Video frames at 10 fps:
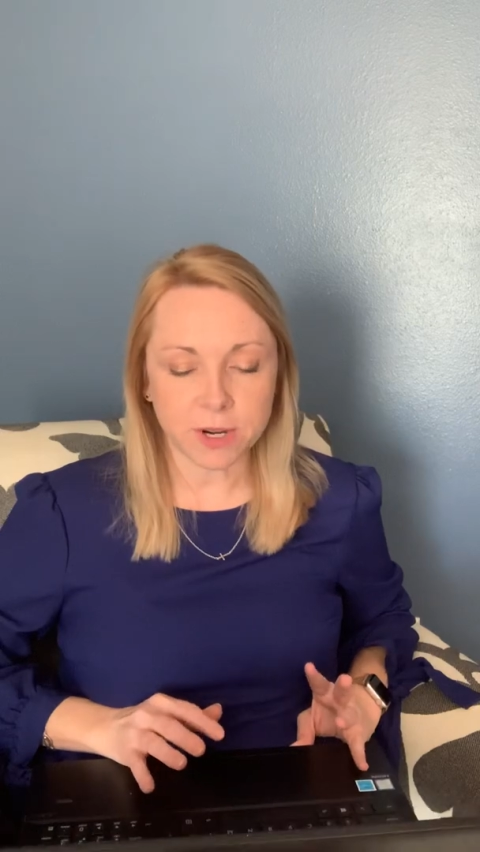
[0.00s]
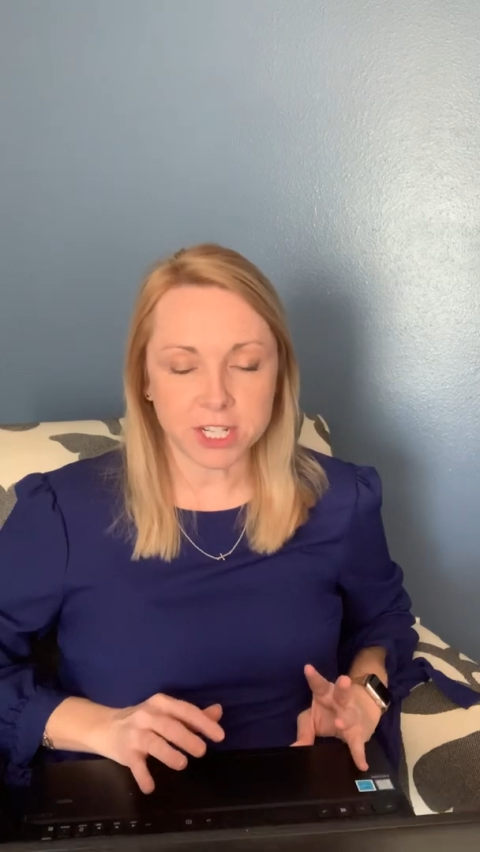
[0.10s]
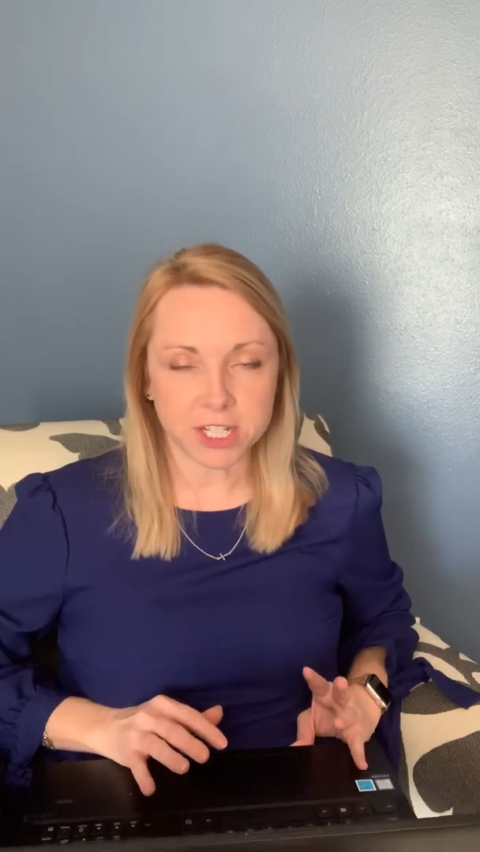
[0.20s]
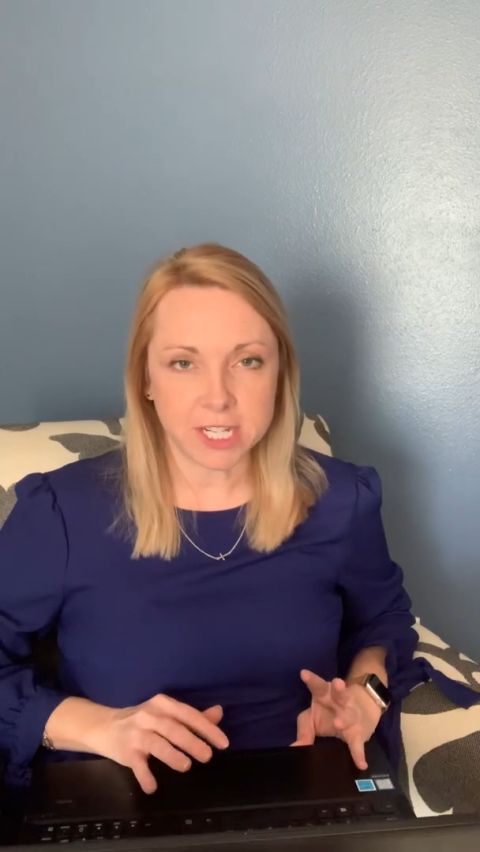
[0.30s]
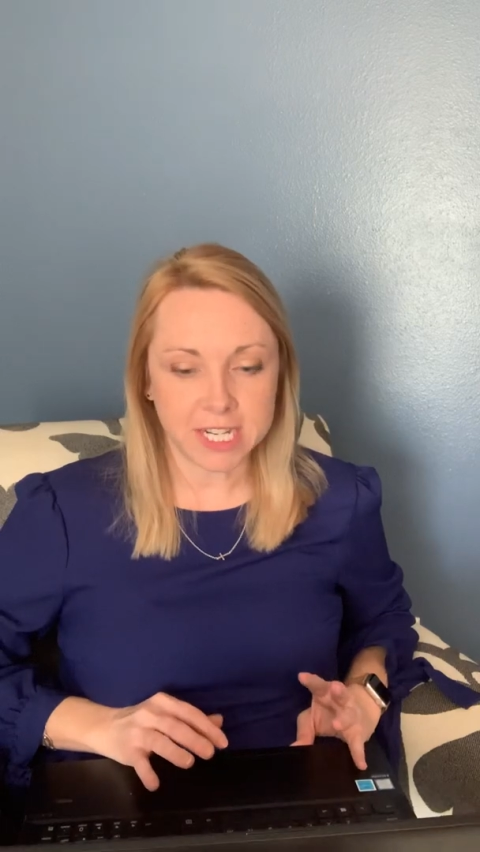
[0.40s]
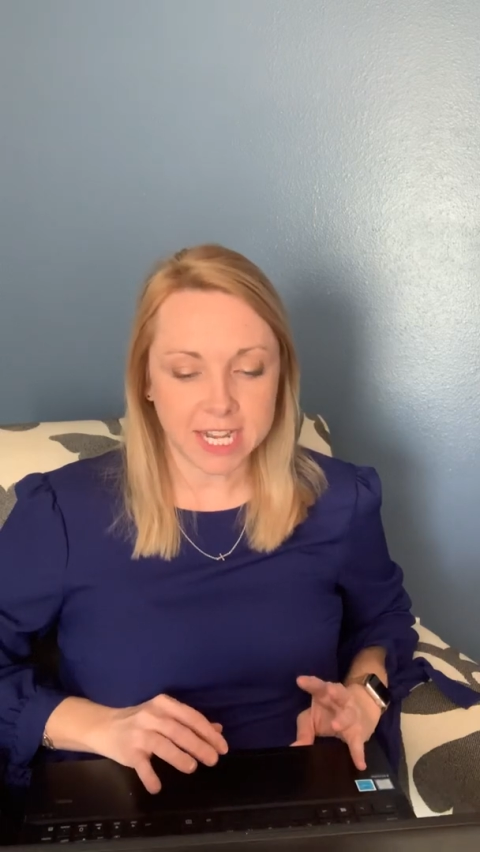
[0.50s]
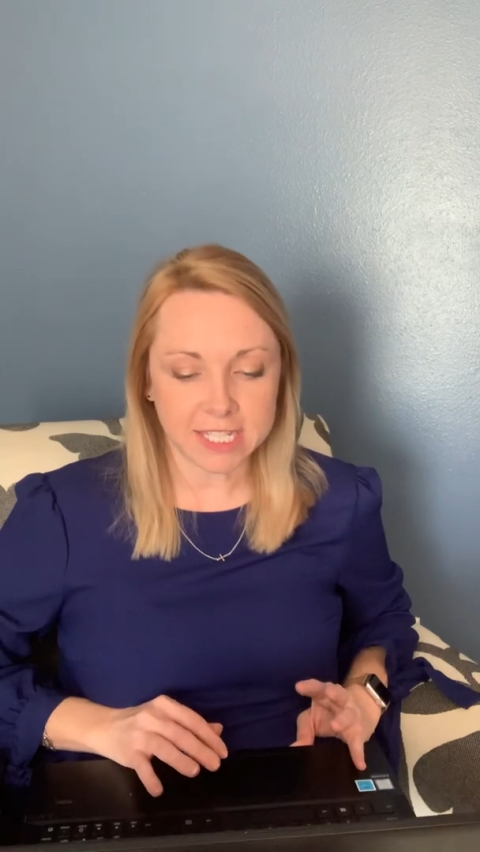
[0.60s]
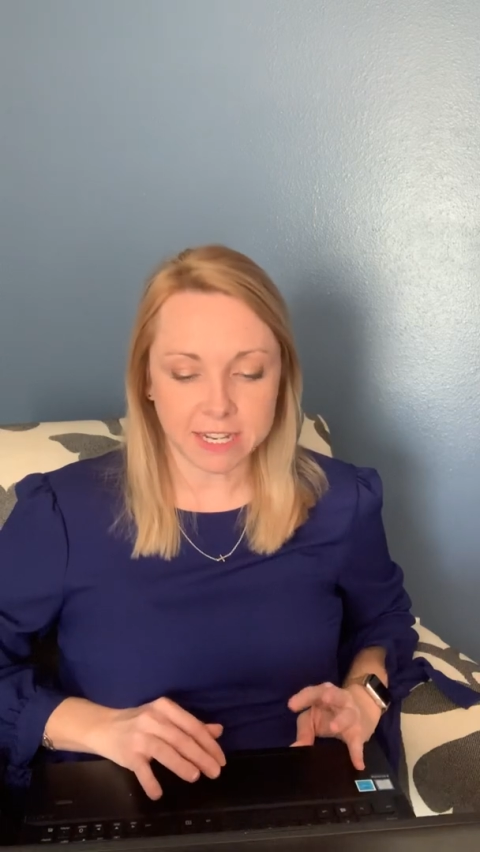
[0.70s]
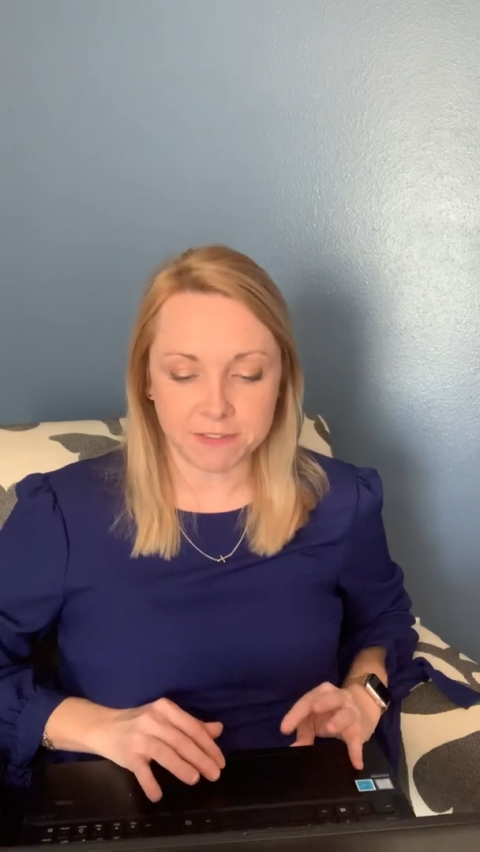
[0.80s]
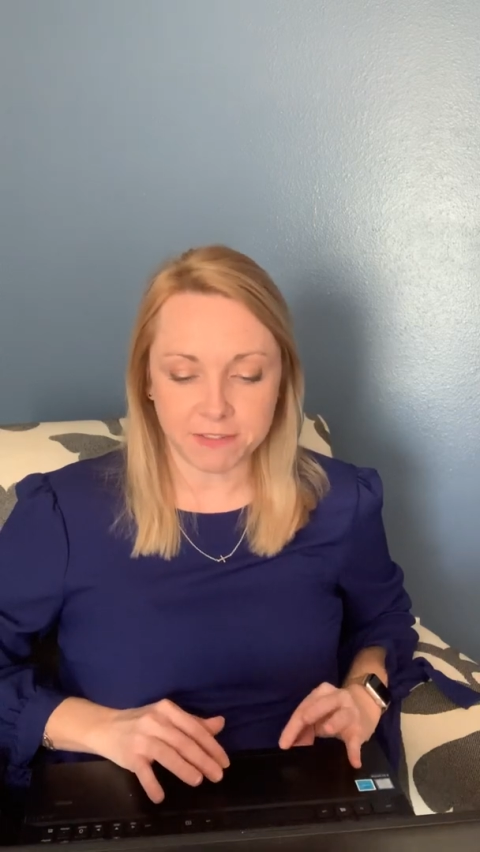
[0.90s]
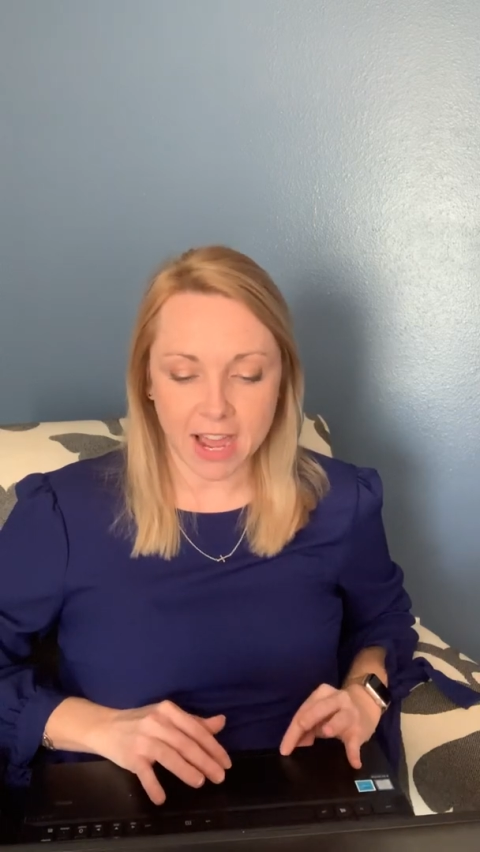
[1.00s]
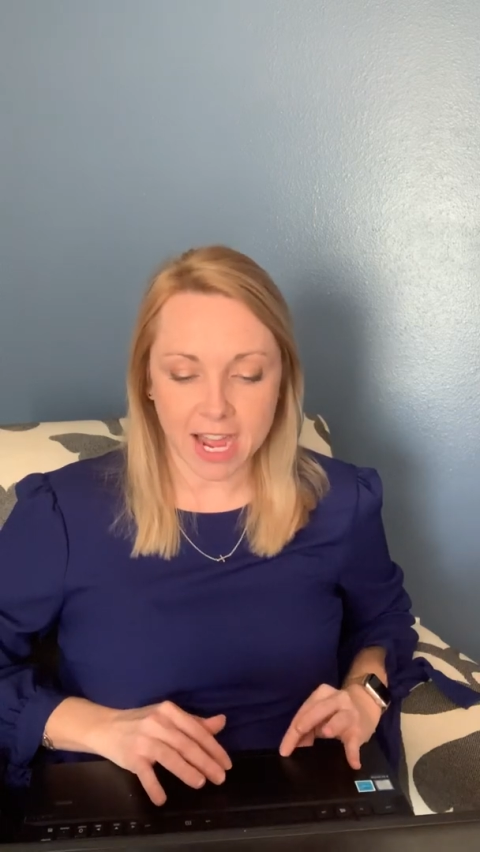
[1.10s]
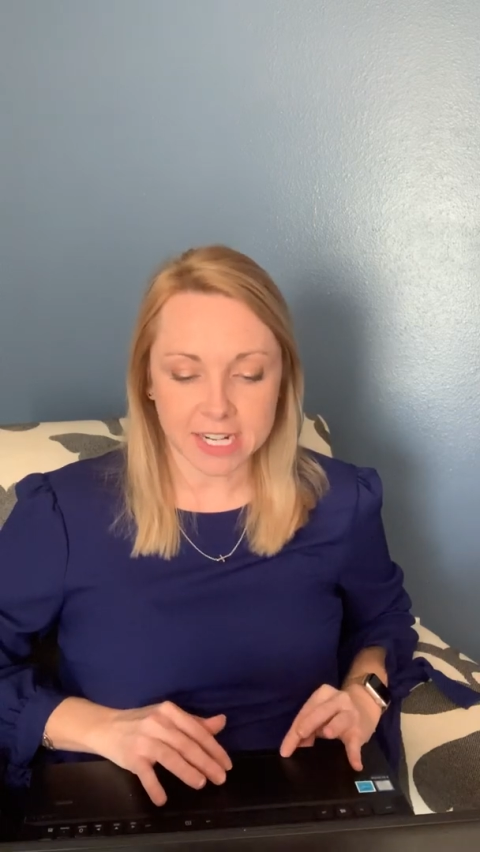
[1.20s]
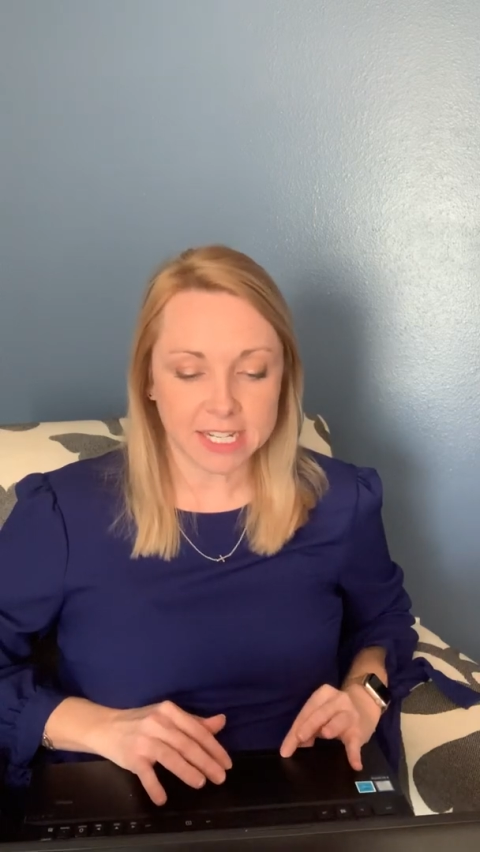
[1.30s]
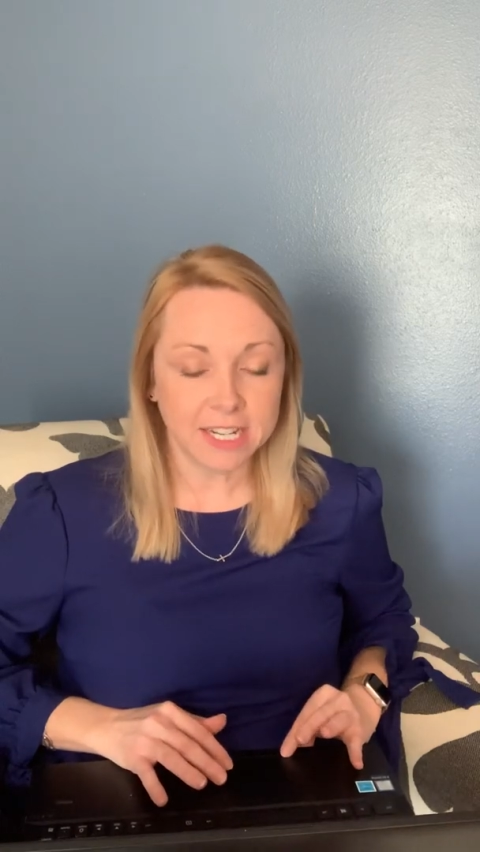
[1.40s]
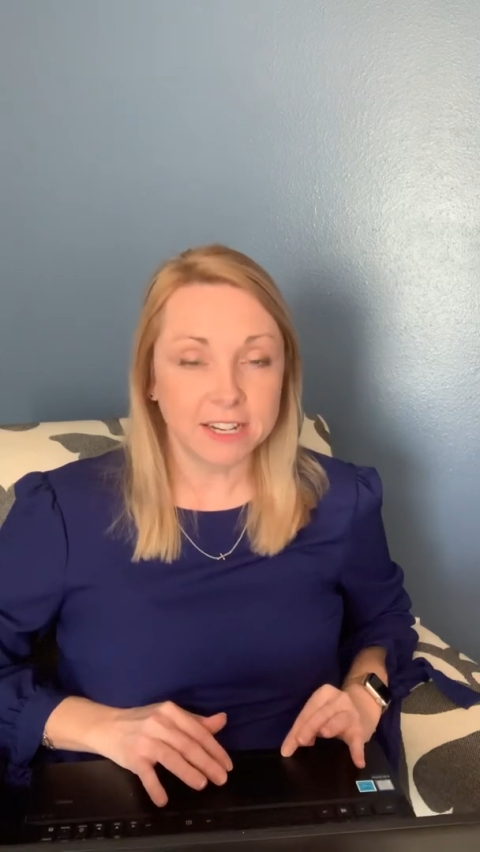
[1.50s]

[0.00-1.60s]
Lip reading: question does in fact